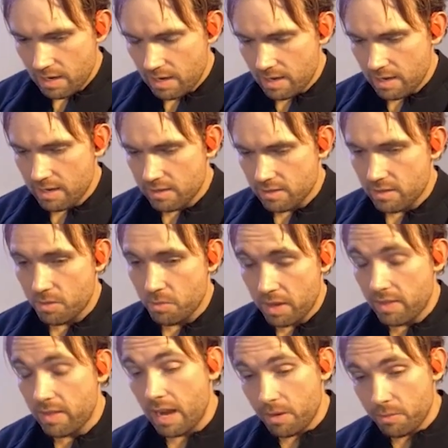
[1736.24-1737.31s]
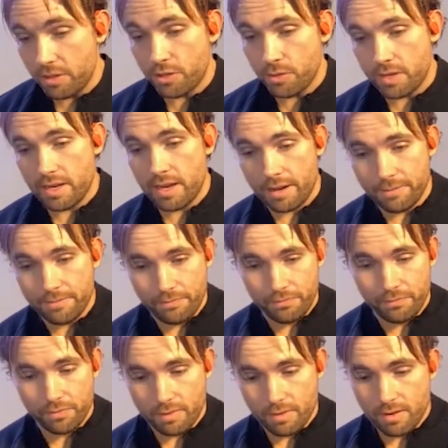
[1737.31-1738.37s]
is the way that I would do it now
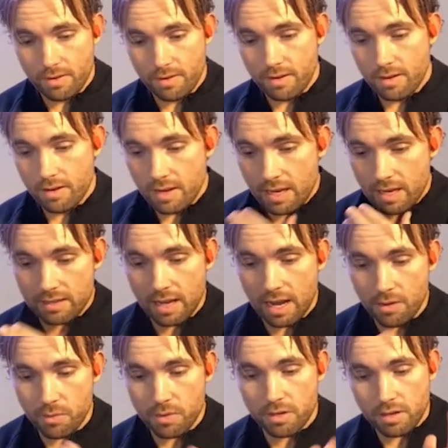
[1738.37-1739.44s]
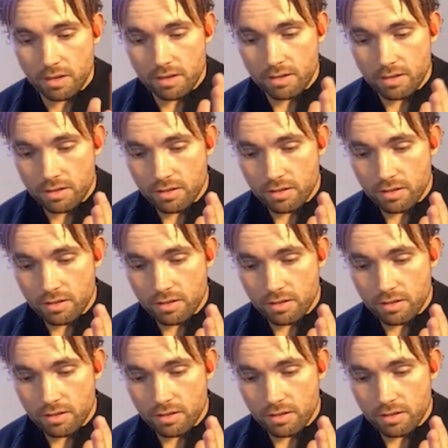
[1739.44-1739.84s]
is I would